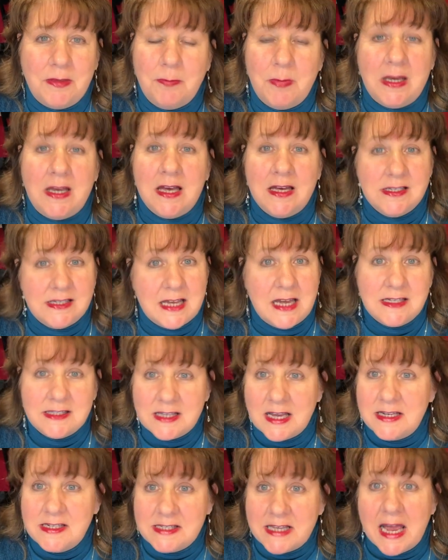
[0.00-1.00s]
because
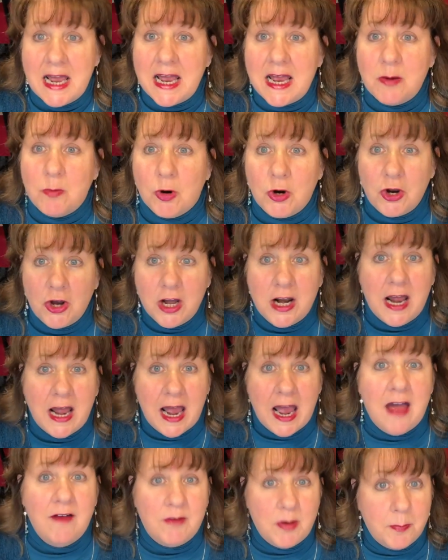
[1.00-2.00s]
as I say, we're gonna
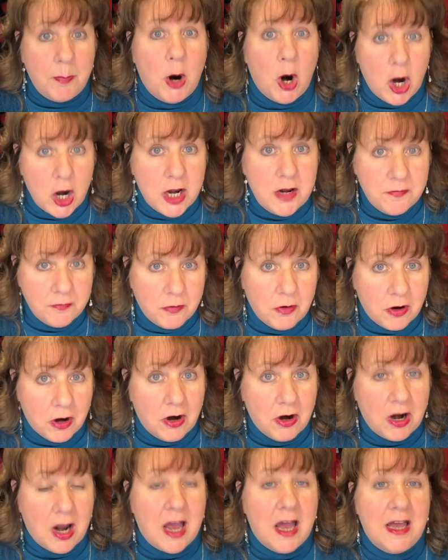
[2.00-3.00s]
have a party for
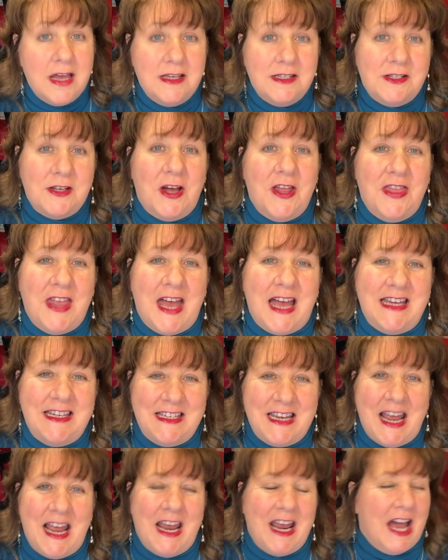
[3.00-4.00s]
our eyes on that
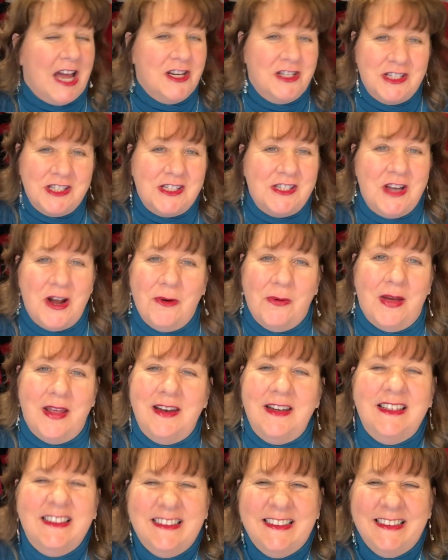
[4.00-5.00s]
day. I just know it.